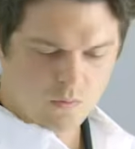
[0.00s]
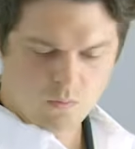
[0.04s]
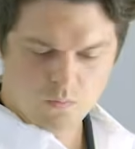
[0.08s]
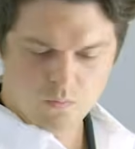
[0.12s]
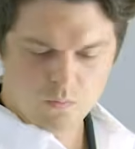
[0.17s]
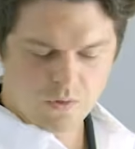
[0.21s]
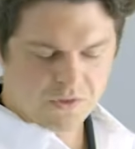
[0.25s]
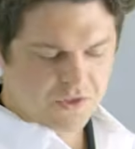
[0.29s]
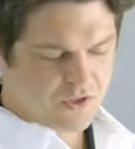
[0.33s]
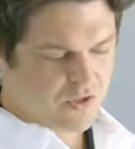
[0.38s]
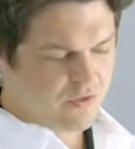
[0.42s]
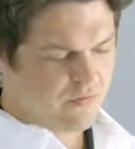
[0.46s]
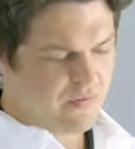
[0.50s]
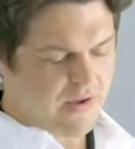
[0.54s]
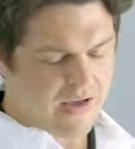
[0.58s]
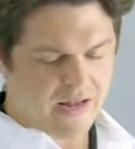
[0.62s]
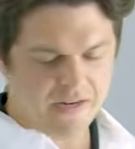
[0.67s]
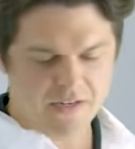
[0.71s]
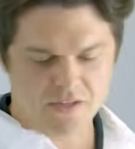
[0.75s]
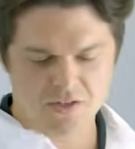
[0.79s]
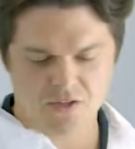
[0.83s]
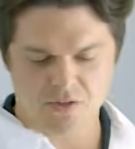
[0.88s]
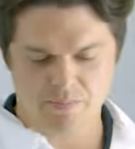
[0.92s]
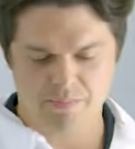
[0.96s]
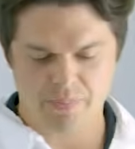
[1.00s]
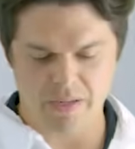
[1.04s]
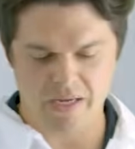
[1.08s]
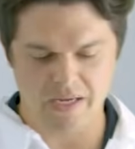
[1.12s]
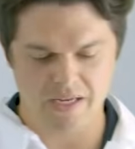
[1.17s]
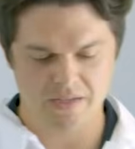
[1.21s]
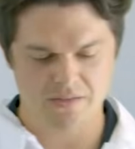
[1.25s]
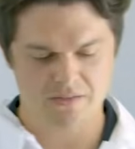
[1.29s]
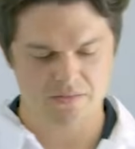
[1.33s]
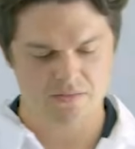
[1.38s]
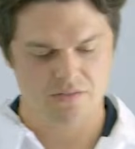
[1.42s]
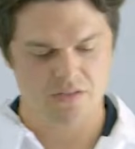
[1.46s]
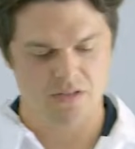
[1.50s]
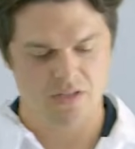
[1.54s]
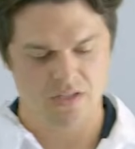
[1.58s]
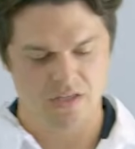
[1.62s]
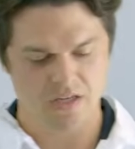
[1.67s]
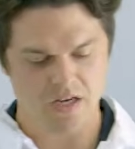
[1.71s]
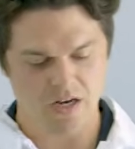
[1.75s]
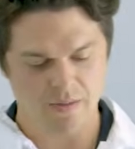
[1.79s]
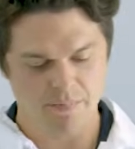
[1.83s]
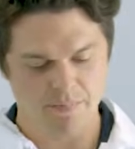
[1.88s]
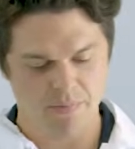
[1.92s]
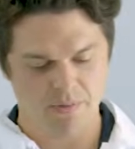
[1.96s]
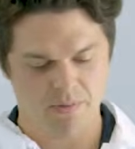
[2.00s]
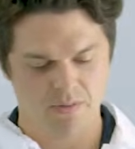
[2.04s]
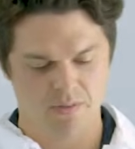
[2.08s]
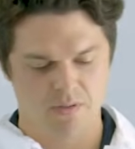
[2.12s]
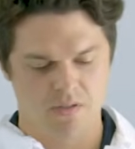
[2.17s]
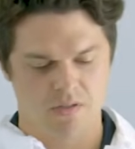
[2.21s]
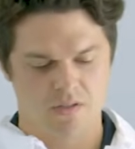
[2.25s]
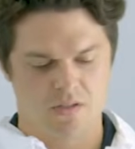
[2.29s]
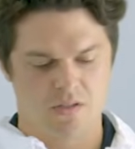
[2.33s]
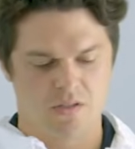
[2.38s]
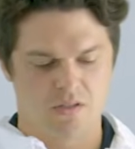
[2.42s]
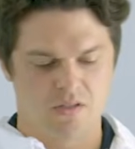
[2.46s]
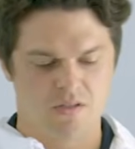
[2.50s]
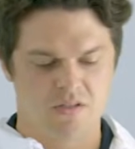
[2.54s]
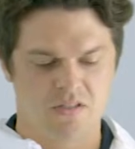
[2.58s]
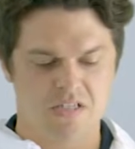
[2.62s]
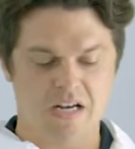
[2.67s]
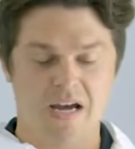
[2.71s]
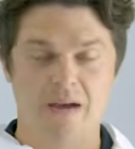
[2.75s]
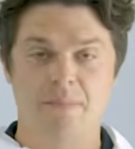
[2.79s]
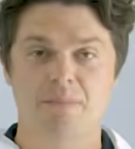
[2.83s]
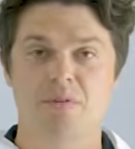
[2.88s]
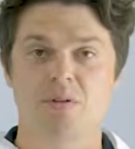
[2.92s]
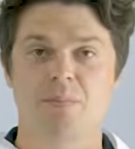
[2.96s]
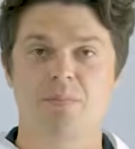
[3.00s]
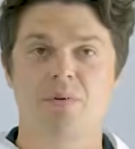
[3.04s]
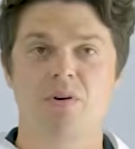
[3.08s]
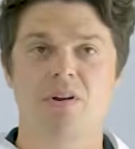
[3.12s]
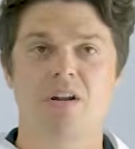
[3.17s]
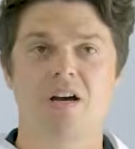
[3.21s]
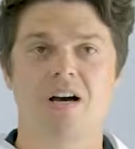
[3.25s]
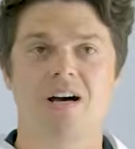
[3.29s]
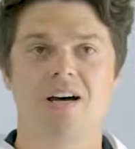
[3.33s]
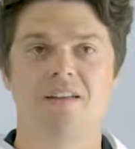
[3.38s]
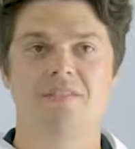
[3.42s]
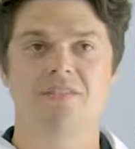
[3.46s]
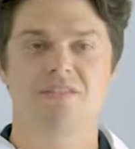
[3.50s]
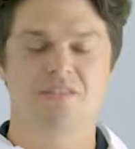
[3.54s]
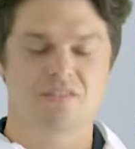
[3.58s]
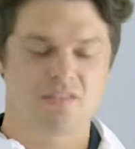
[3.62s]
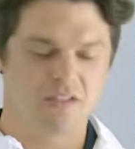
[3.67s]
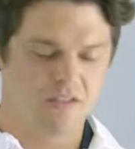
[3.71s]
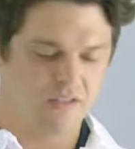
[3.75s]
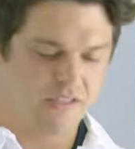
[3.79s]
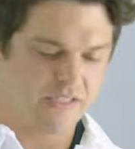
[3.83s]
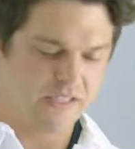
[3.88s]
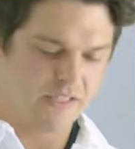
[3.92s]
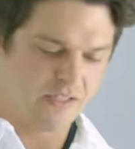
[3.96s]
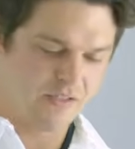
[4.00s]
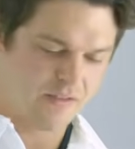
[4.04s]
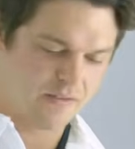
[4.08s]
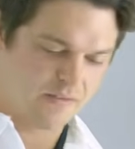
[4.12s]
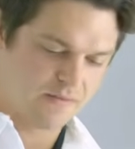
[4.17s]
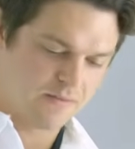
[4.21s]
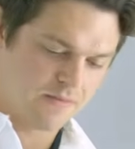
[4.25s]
Once you've added your paint to the cup, it's time to put on the lid.